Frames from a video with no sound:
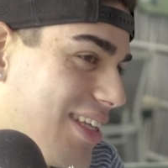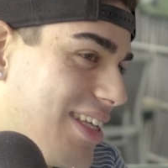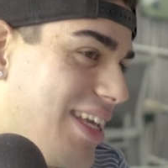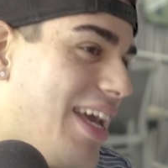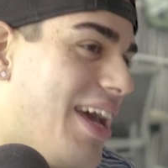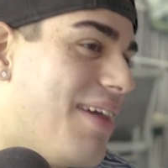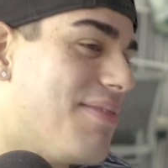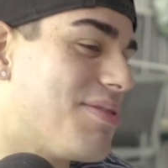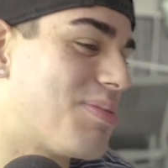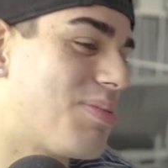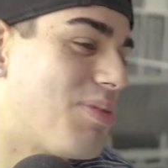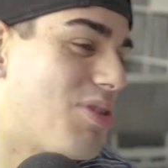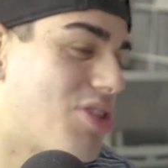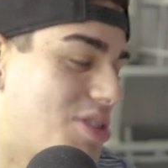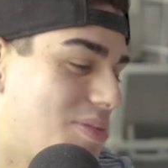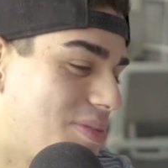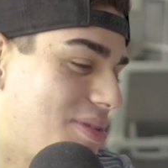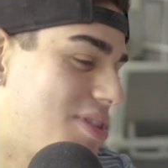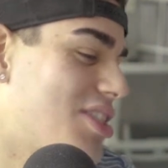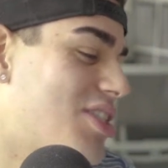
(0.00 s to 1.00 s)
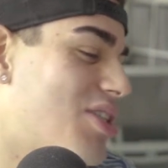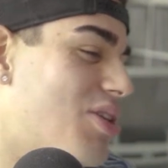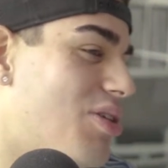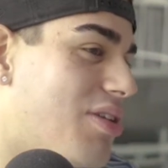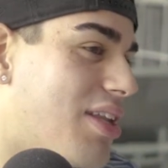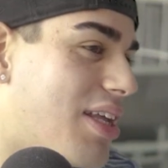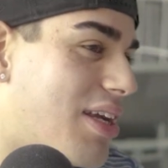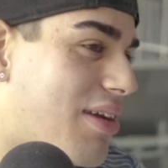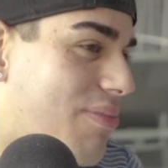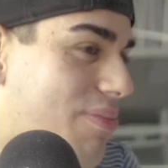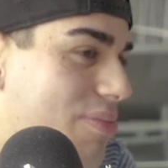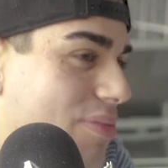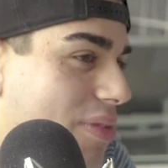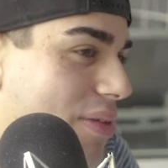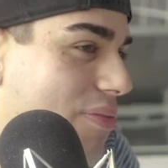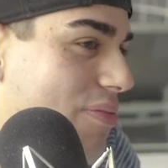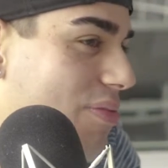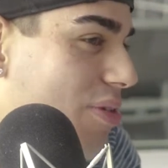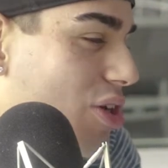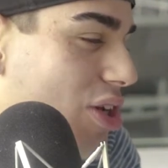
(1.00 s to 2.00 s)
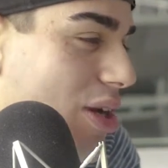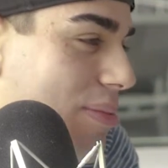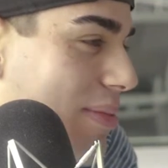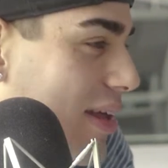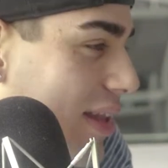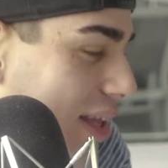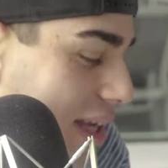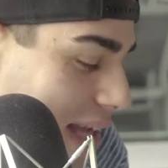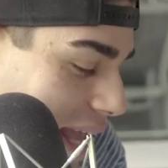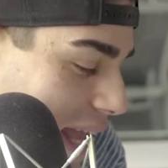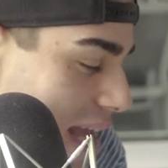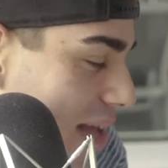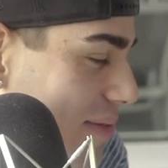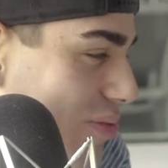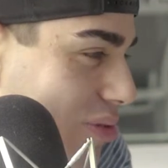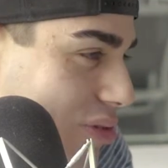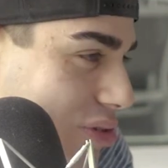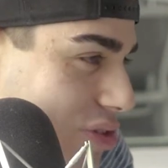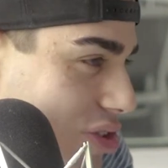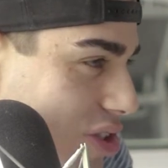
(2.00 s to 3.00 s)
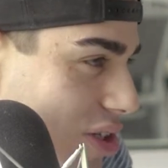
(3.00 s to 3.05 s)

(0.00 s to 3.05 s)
Yeah, I'm supposed to. We just going like a good amount, like a handful of